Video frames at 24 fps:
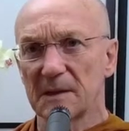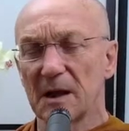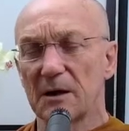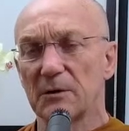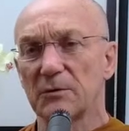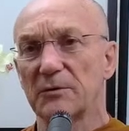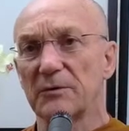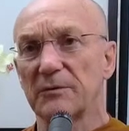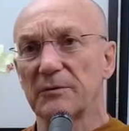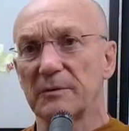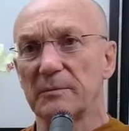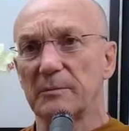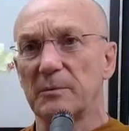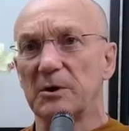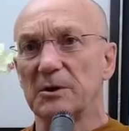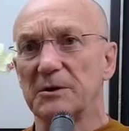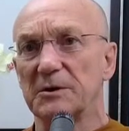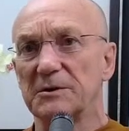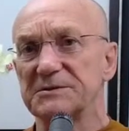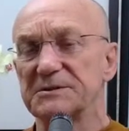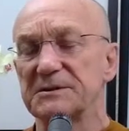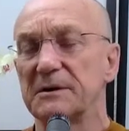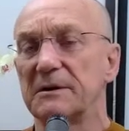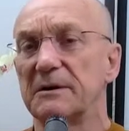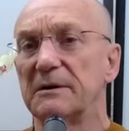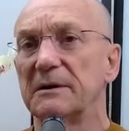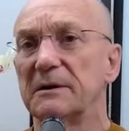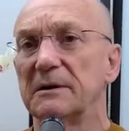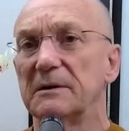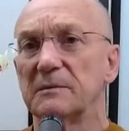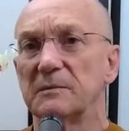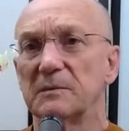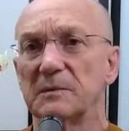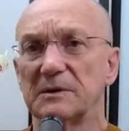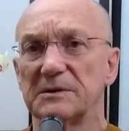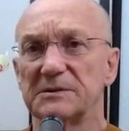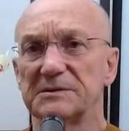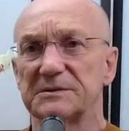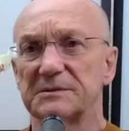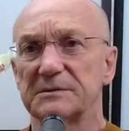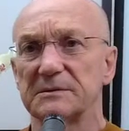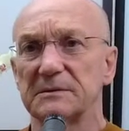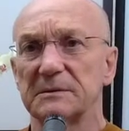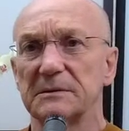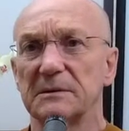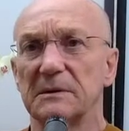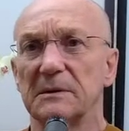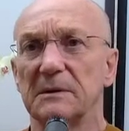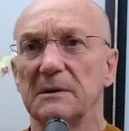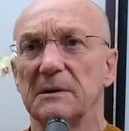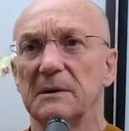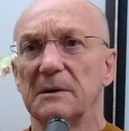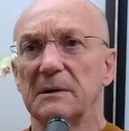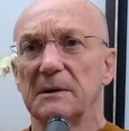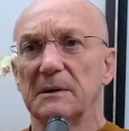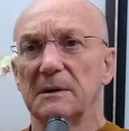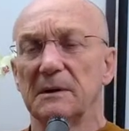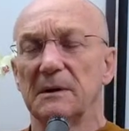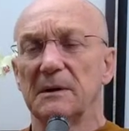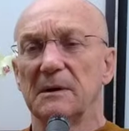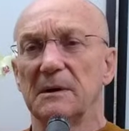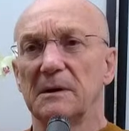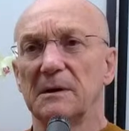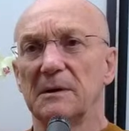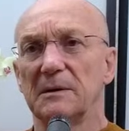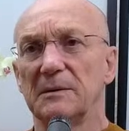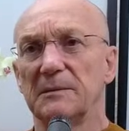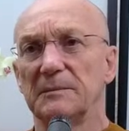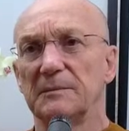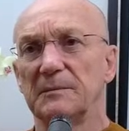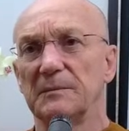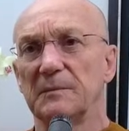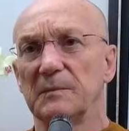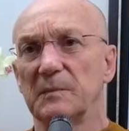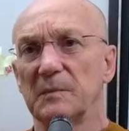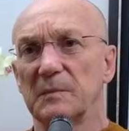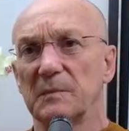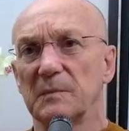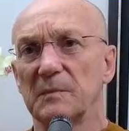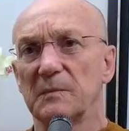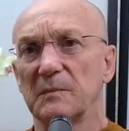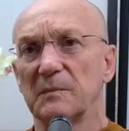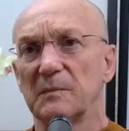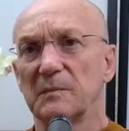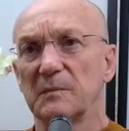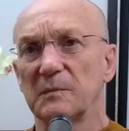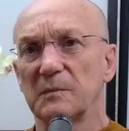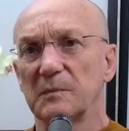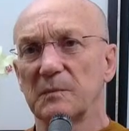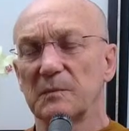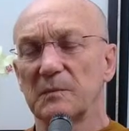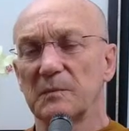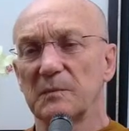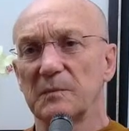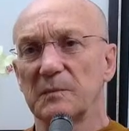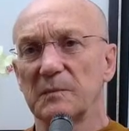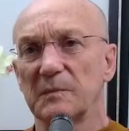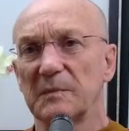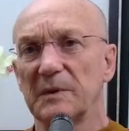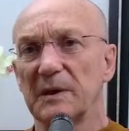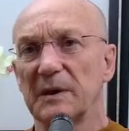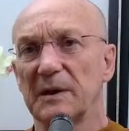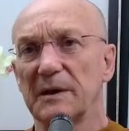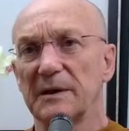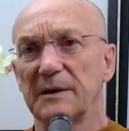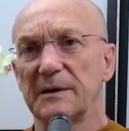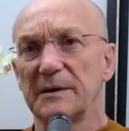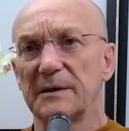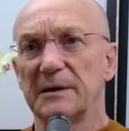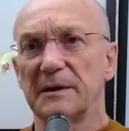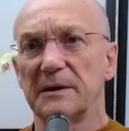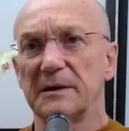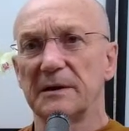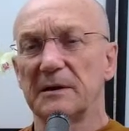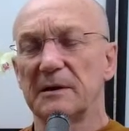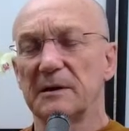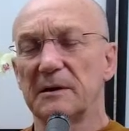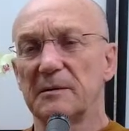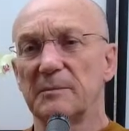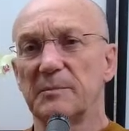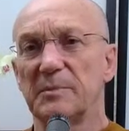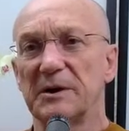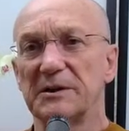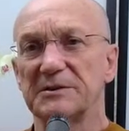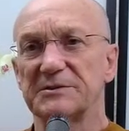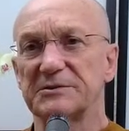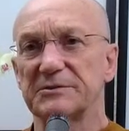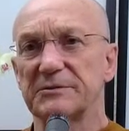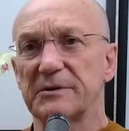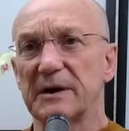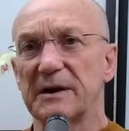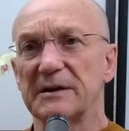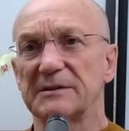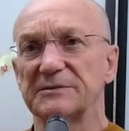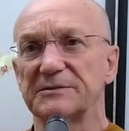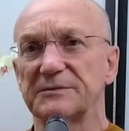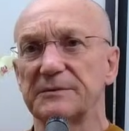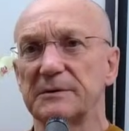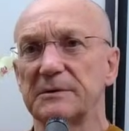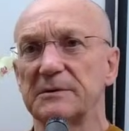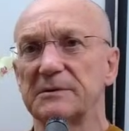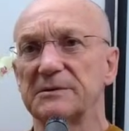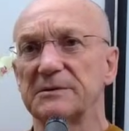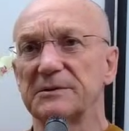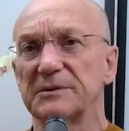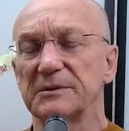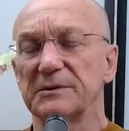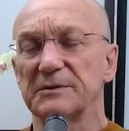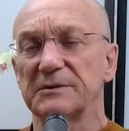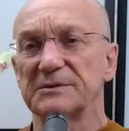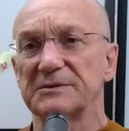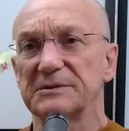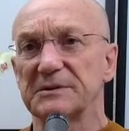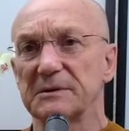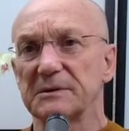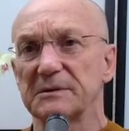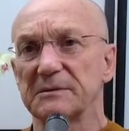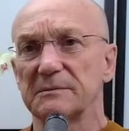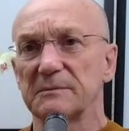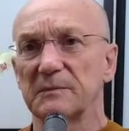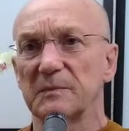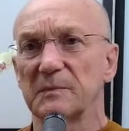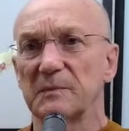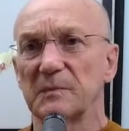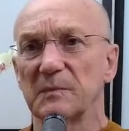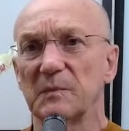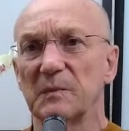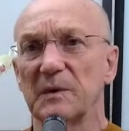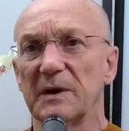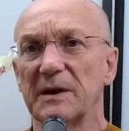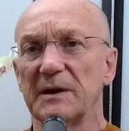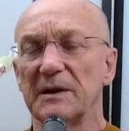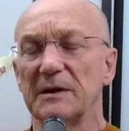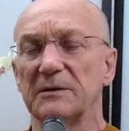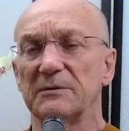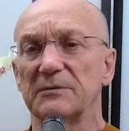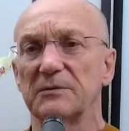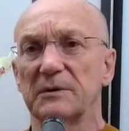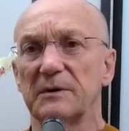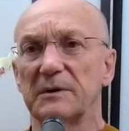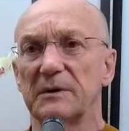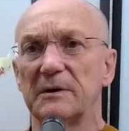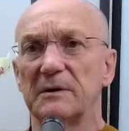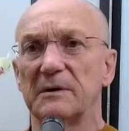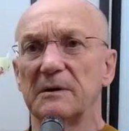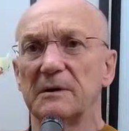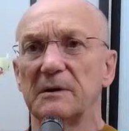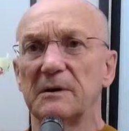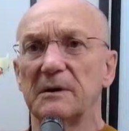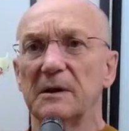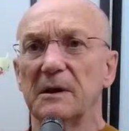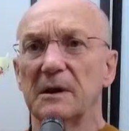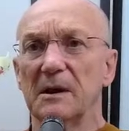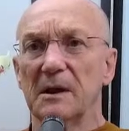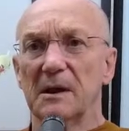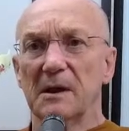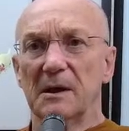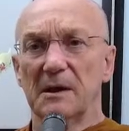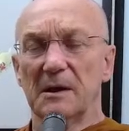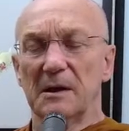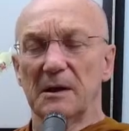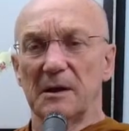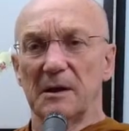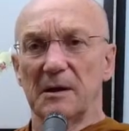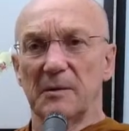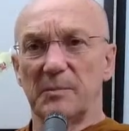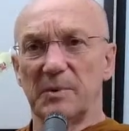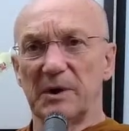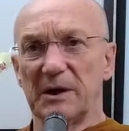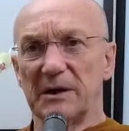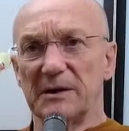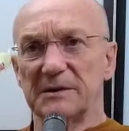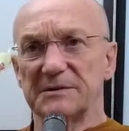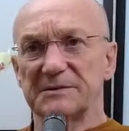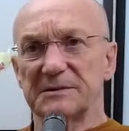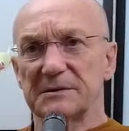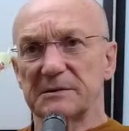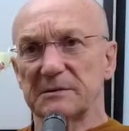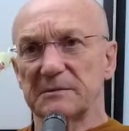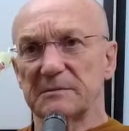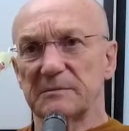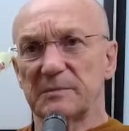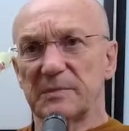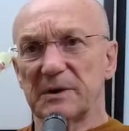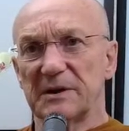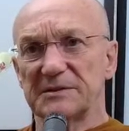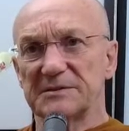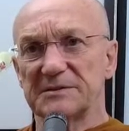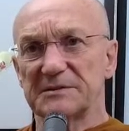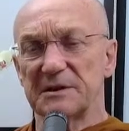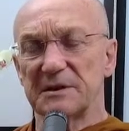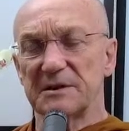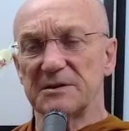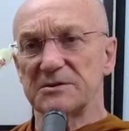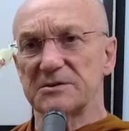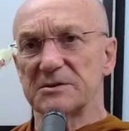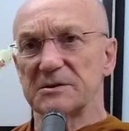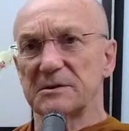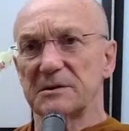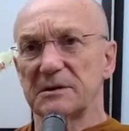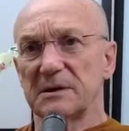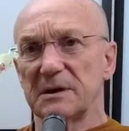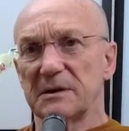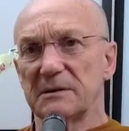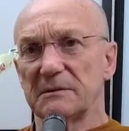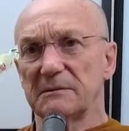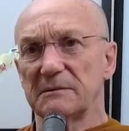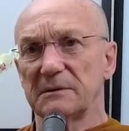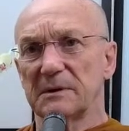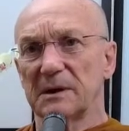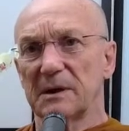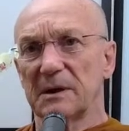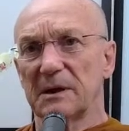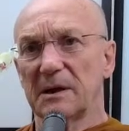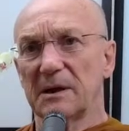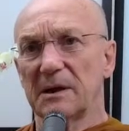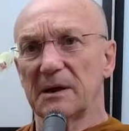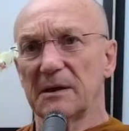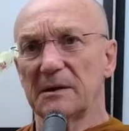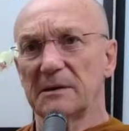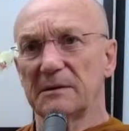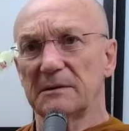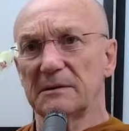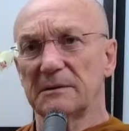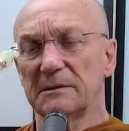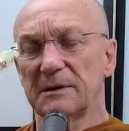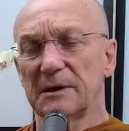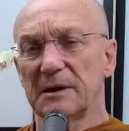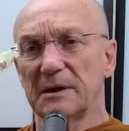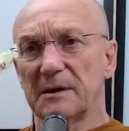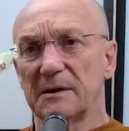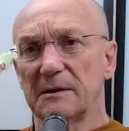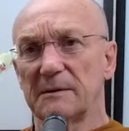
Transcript: out of the monastery, and was um, he had a bus transfer. He was waiting for a bus at the bus station, and